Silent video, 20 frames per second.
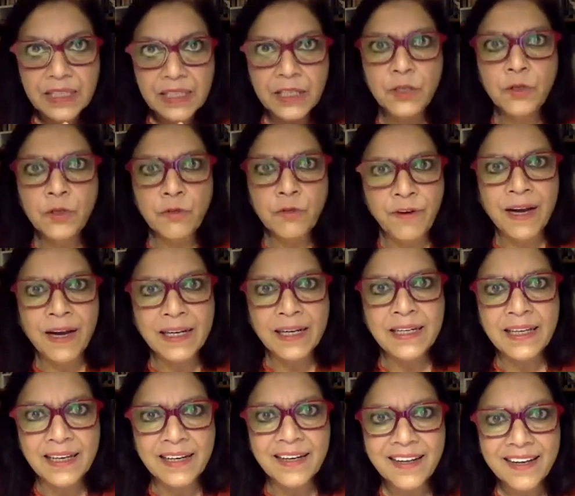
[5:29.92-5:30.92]
you know,
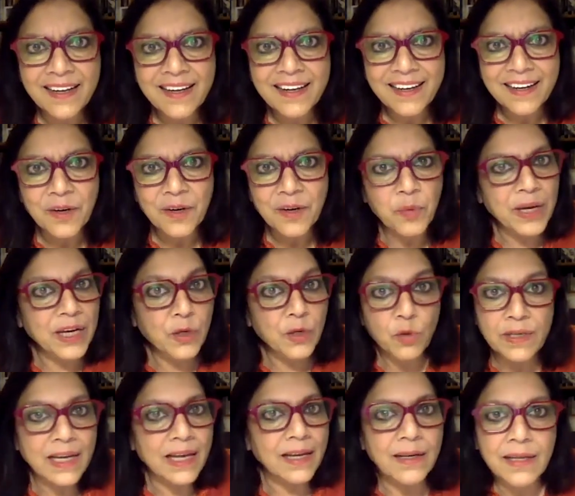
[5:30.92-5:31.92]
finding a way to
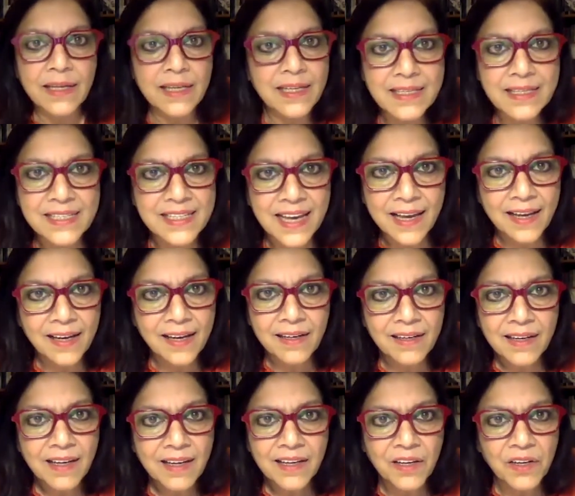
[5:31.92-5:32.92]
tell his tale,
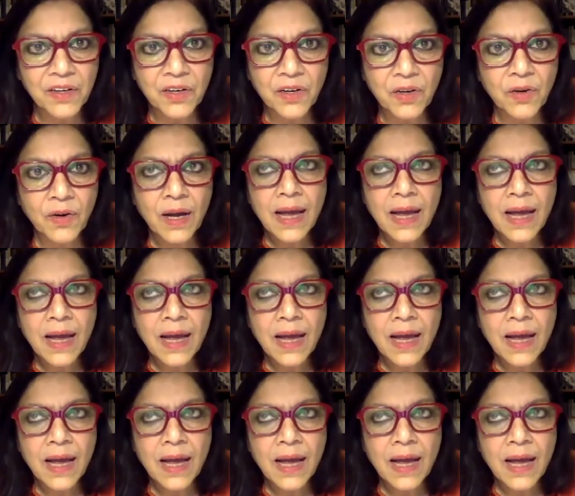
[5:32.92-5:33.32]
you know,